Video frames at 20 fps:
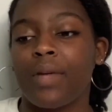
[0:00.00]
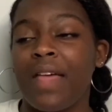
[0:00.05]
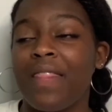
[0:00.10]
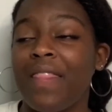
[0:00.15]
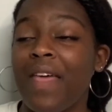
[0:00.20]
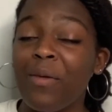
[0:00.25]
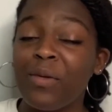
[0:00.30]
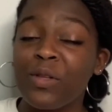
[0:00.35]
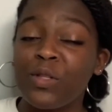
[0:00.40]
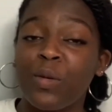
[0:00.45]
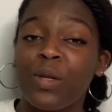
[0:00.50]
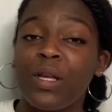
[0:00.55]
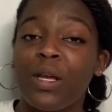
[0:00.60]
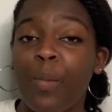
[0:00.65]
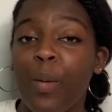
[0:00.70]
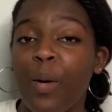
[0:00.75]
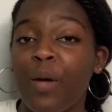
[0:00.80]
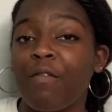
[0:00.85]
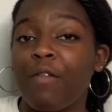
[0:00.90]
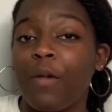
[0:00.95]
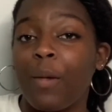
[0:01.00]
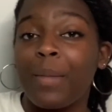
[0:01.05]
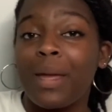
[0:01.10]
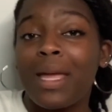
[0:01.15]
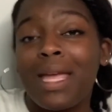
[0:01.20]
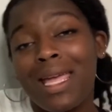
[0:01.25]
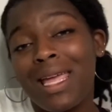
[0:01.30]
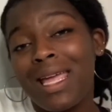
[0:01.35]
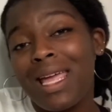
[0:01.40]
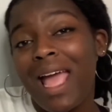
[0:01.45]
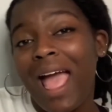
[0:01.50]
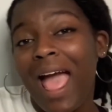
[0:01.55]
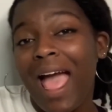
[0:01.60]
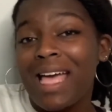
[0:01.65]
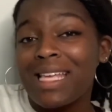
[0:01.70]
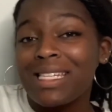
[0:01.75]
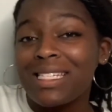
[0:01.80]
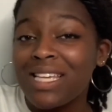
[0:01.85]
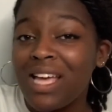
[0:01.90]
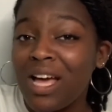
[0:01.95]
And that was really important for me
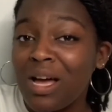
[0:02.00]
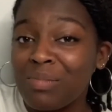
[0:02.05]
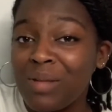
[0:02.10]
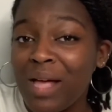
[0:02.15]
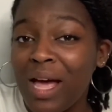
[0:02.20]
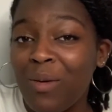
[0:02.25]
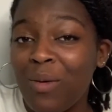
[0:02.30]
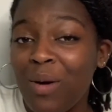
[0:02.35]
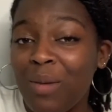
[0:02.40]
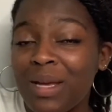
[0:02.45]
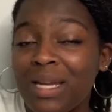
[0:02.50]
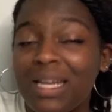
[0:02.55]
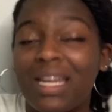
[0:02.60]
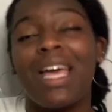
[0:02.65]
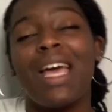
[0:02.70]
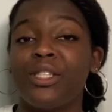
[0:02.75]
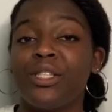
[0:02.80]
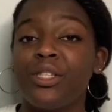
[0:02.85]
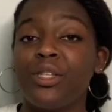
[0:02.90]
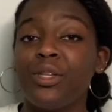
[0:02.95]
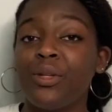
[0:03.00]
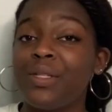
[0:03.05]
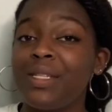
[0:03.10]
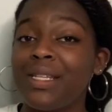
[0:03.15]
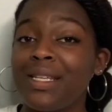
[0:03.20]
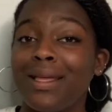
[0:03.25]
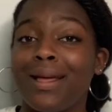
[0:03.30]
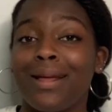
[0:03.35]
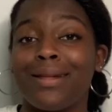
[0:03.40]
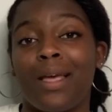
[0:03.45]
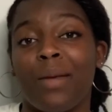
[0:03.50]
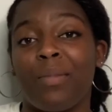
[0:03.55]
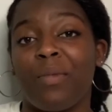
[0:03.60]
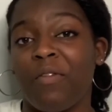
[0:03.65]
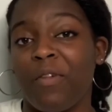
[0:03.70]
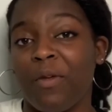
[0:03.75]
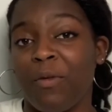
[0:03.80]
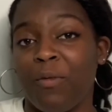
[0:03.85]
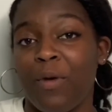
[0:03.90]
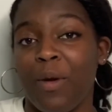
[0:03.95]
as a young black woman to see that type
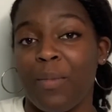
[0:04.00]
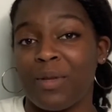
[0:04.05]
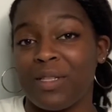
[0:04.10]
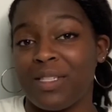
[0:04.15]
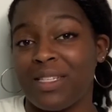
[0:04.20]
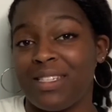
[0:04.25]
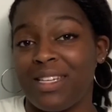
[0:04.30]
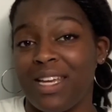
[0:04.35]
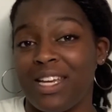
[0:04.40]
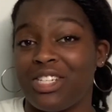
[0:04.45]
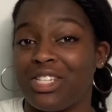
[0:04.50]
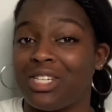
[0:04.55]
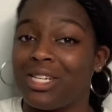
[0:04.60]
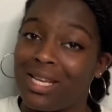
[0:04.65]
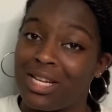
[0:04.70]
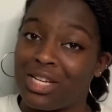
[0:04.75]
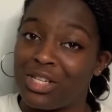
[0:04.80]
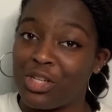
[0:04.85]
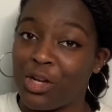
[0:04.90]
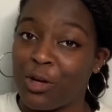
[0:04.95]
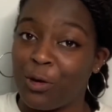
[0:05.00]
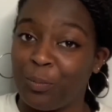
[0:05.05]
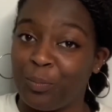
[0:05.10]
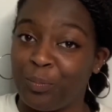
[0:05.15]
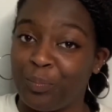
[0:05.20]
of representation in a show.